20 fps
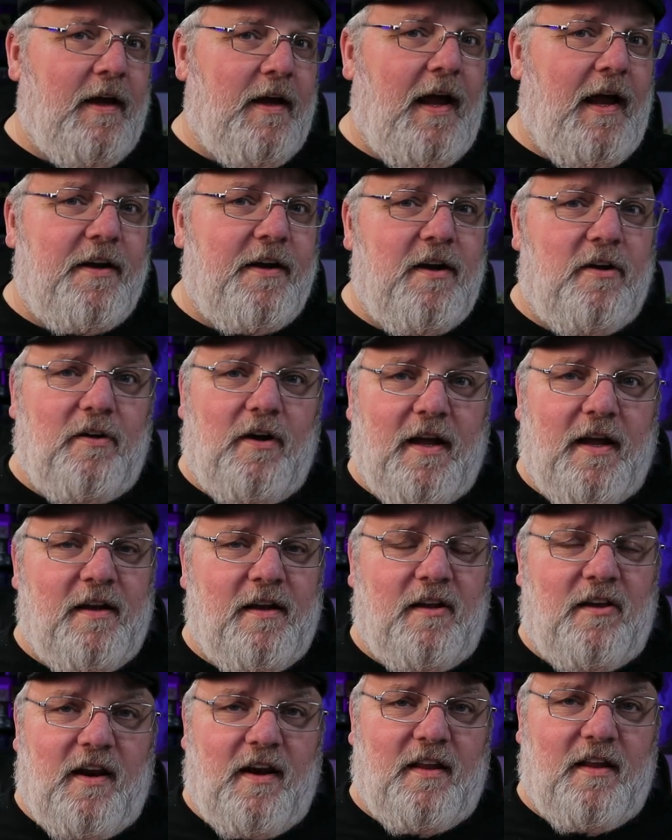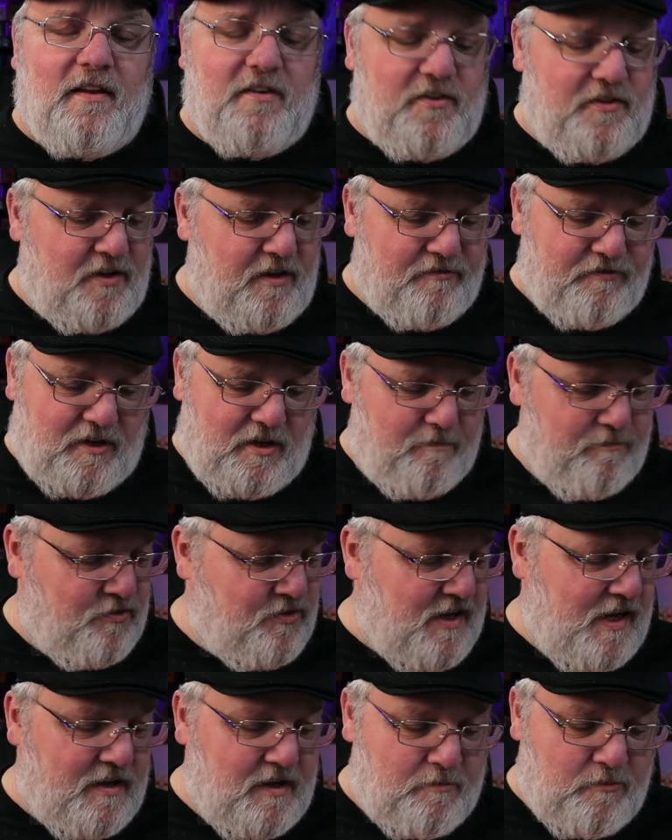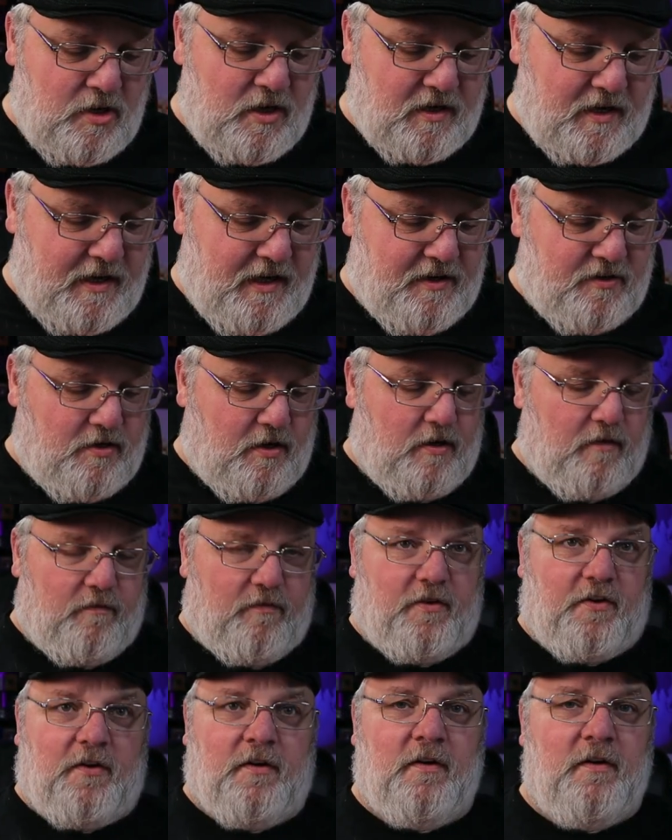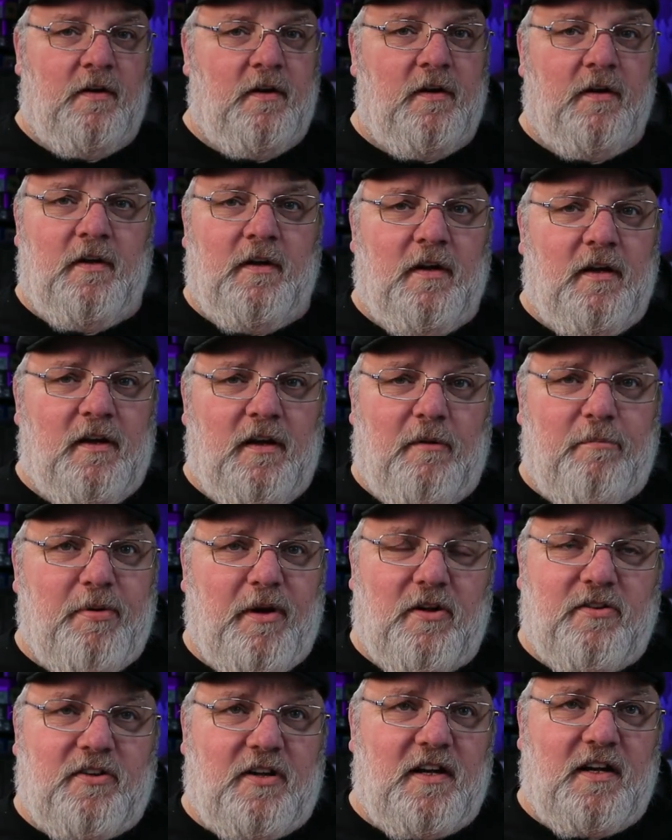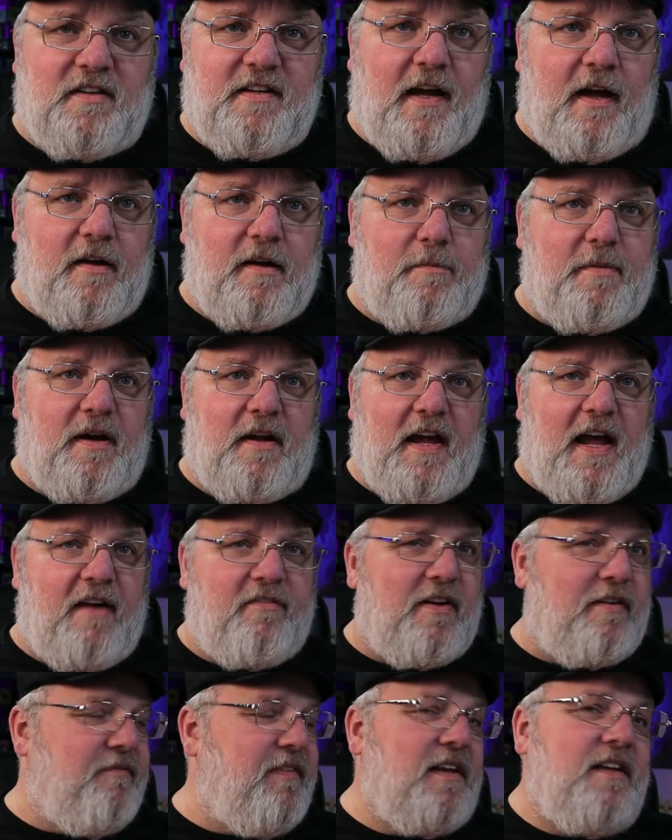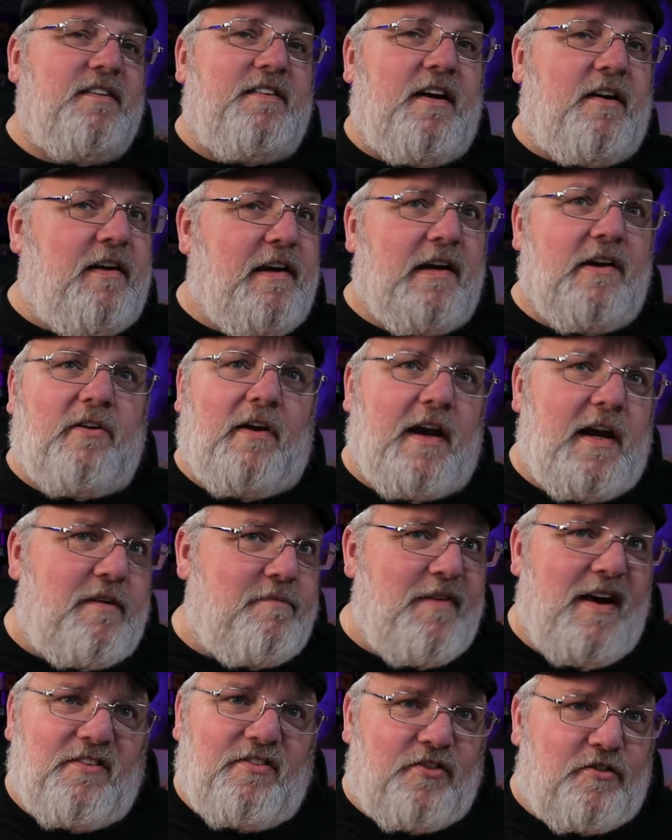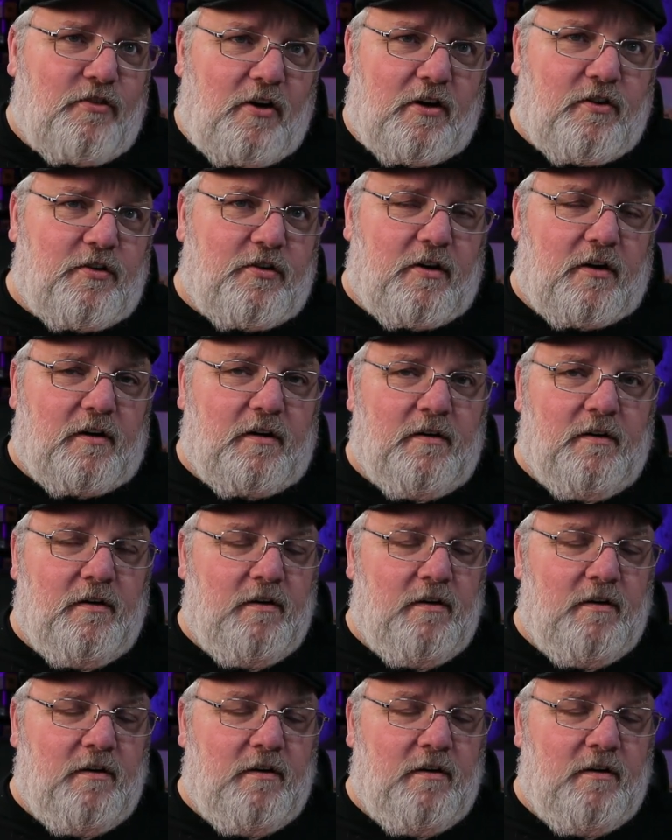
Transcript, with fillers: I know, and a lot of the stuff comes down to marketing terms. They're both going to tout about having military-grade mesh structure.